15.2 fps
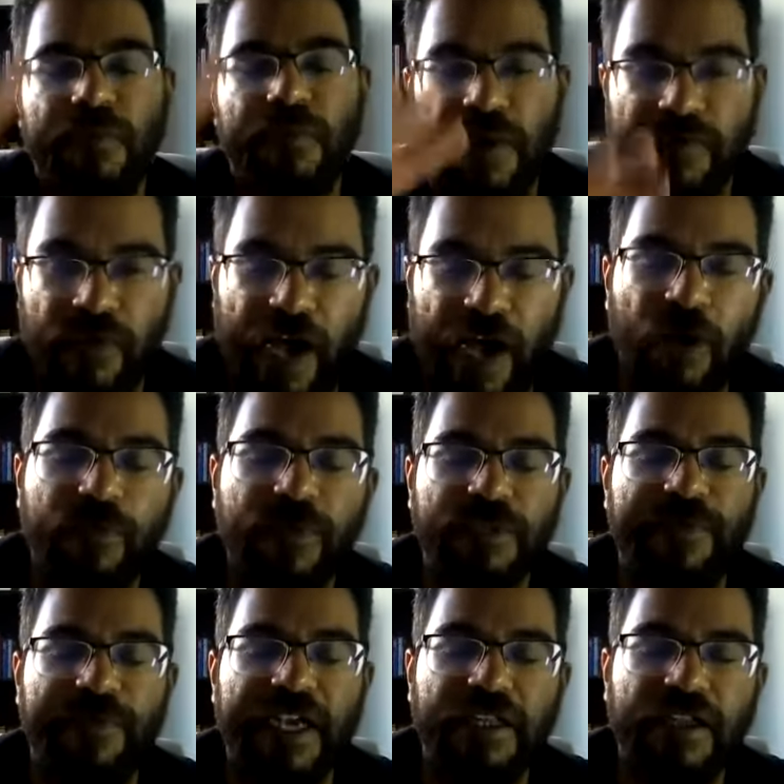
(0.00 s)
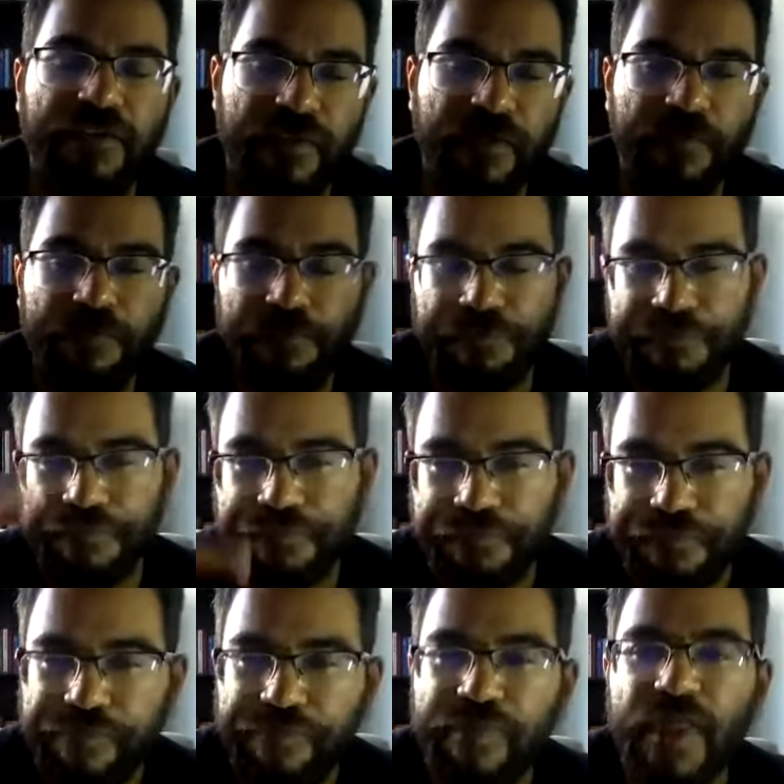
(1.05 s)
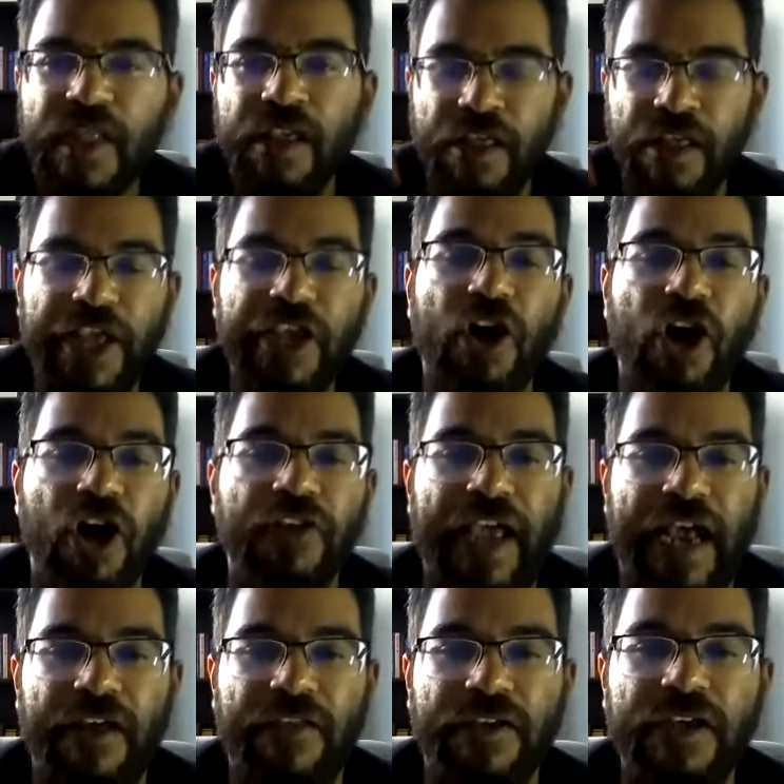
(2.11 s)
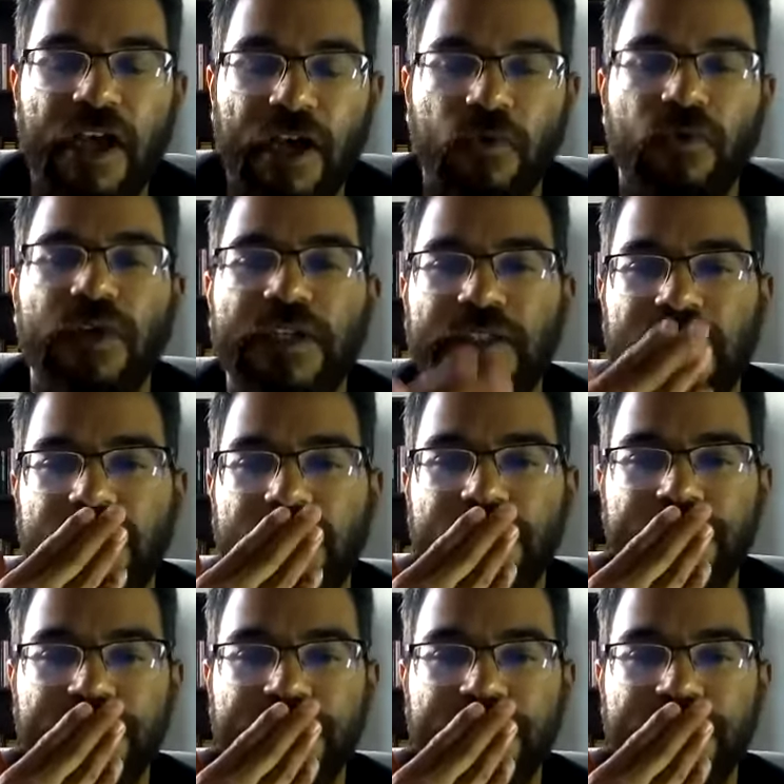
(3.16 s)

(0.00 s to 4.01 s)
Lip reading: but from our perspective, they are the other owners.